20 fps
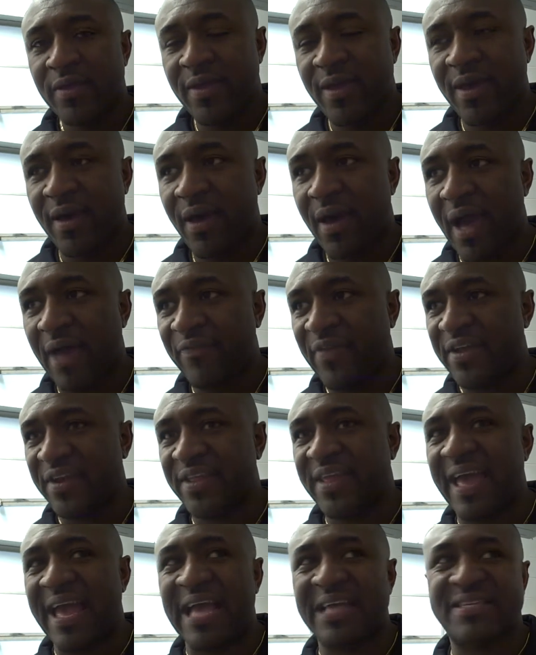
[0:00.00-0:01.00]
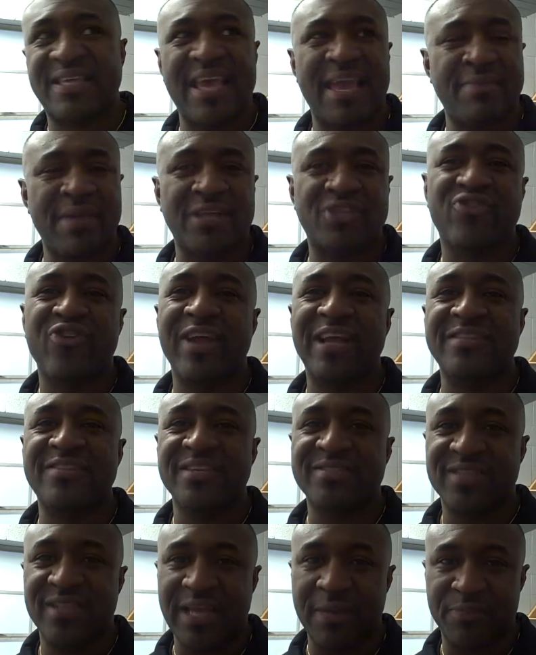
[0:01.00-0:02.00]
Yeah, I think the guys came out.
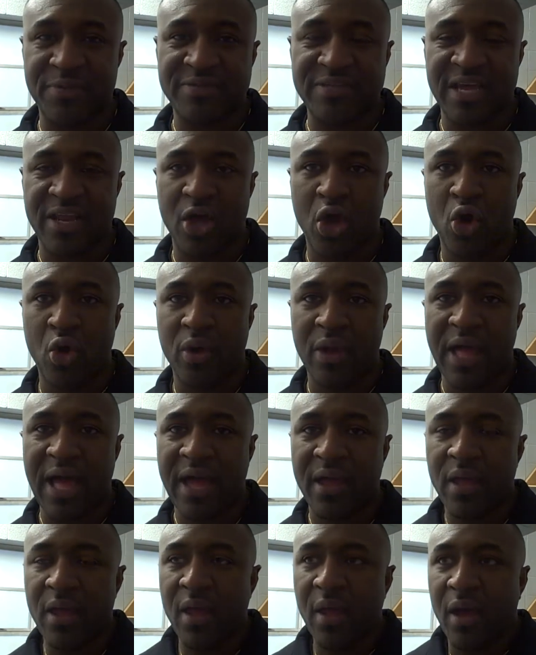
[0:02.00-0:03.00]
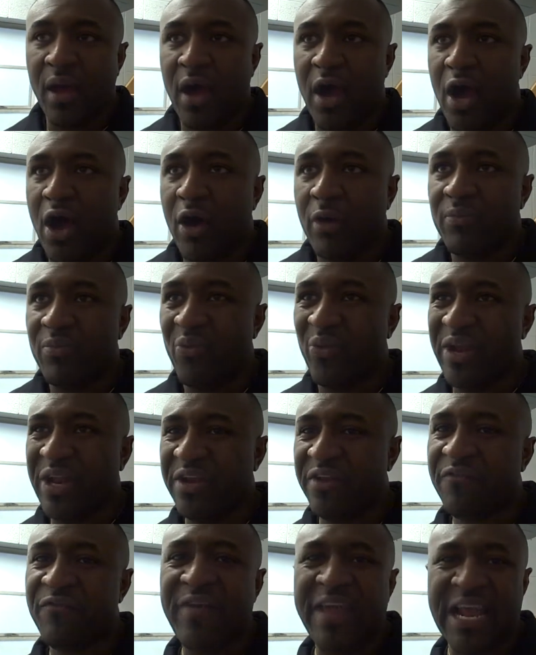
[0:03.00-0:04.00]
Transition helped us out a whole lot. We
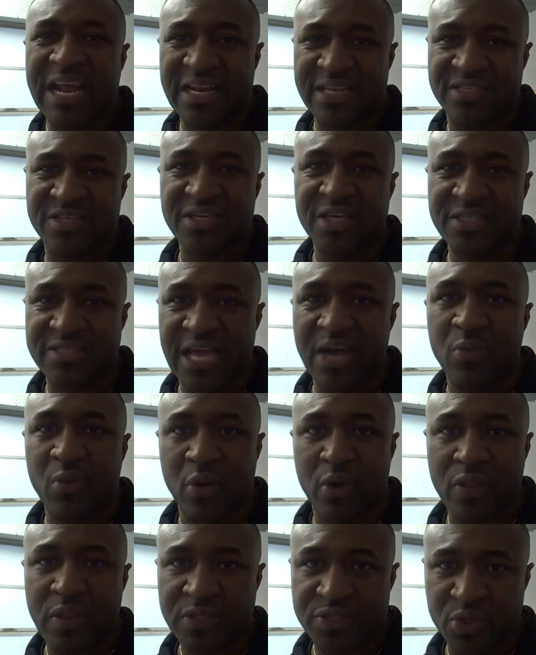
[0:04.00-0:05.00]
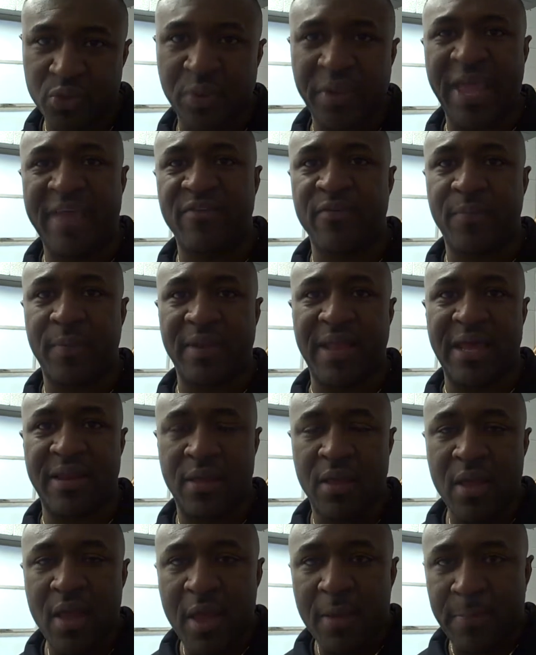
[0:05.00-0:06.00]
didn't defend as good as I wanted us to. We gave up a
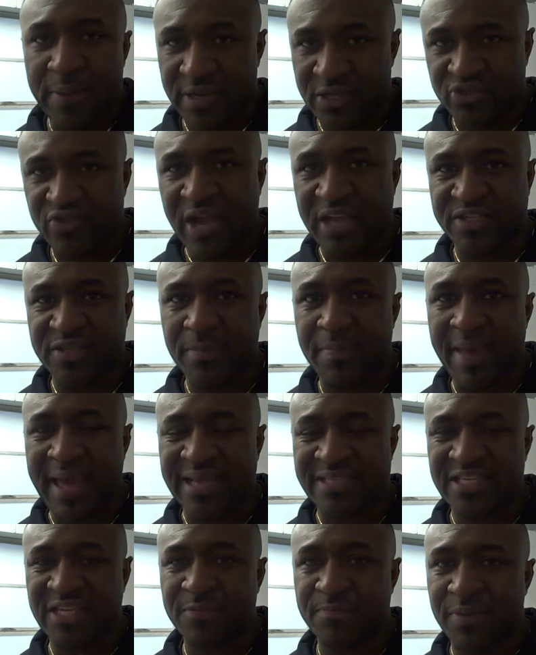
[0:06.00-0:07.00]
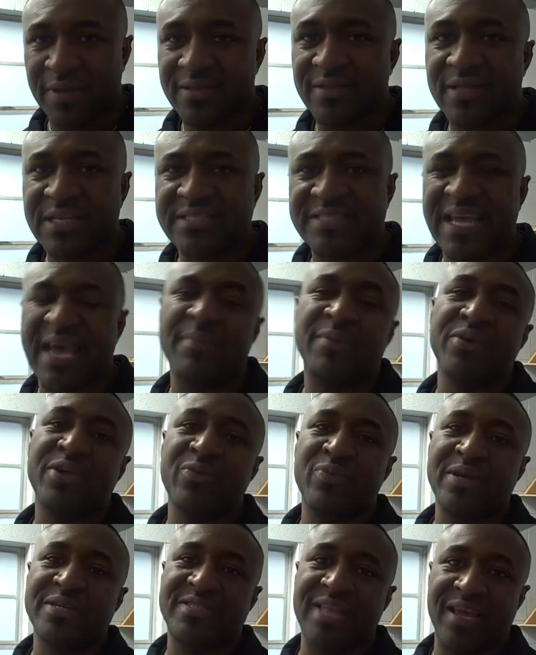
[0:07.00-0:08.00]
lot of penetration baskets. But this time of
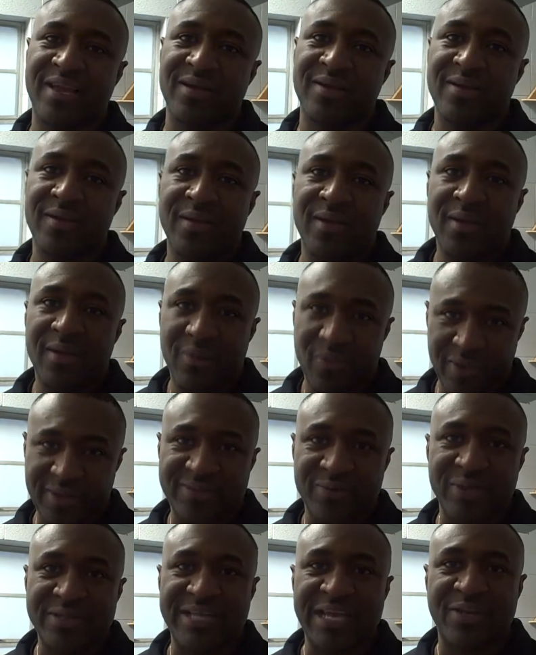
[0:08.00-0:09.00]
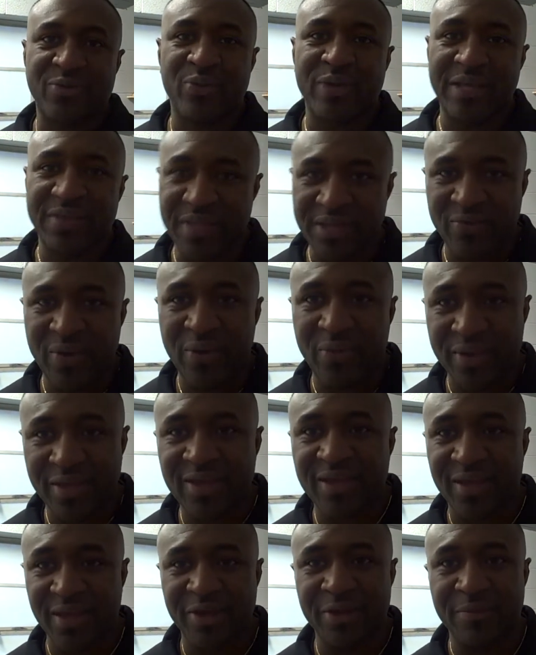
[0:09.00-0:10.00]
year, we'll take the win any way we
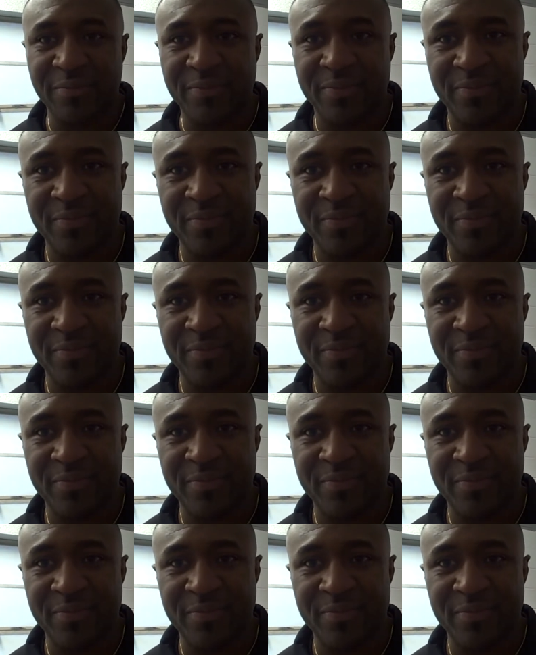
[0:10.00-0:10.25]
can get them.